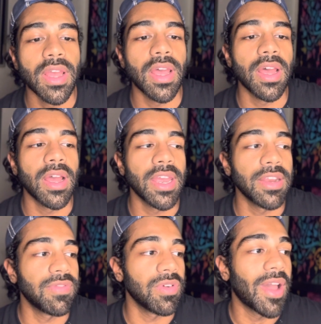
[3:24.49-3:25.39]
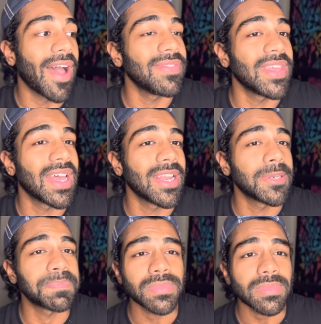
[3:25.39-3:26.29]
And if you have that
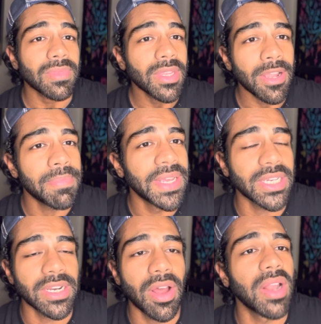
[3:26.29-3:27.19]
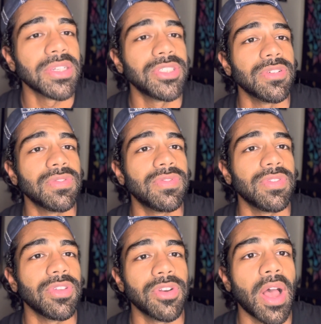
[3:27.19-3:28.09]
basic knowledge of
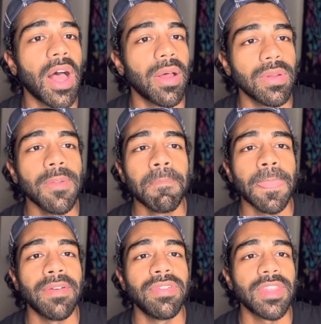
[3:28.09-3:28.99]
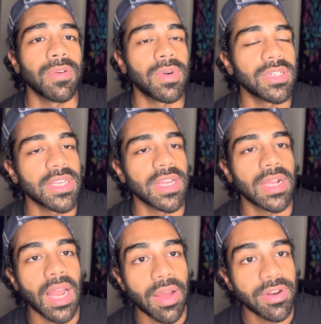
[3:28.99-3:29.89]
how everything works in a
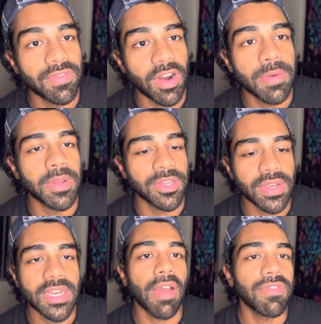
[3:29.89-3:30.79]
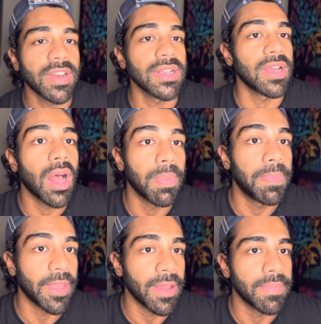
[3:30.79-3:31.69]
cloud environment, you can definitely help
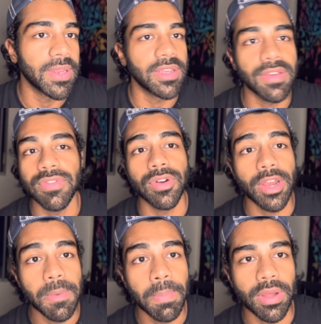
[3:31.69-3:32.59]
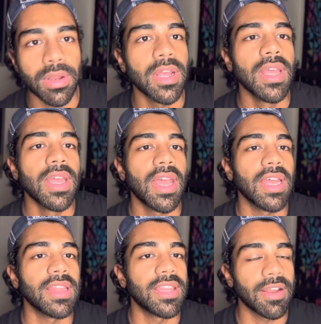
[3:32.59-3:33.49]
them and give your input,
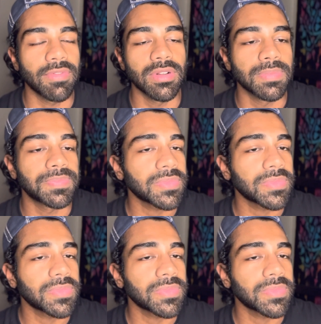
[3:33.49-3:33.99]
and that will